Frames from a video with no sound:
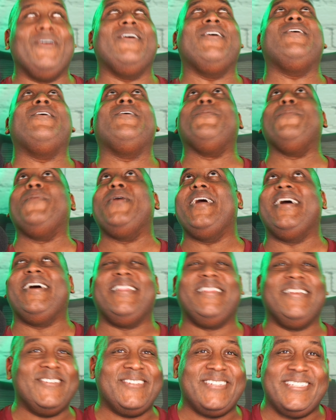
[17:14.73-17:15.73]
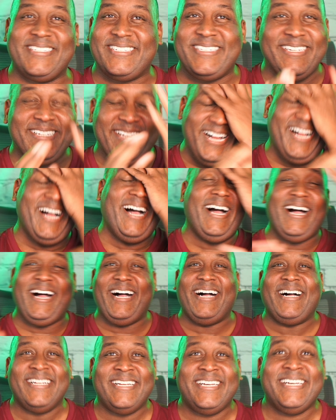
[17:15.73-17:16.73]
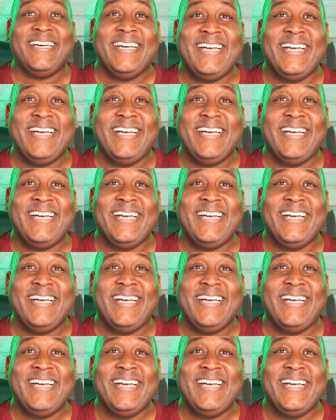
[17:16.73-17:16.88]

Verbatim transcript: Oh man, they're just ah!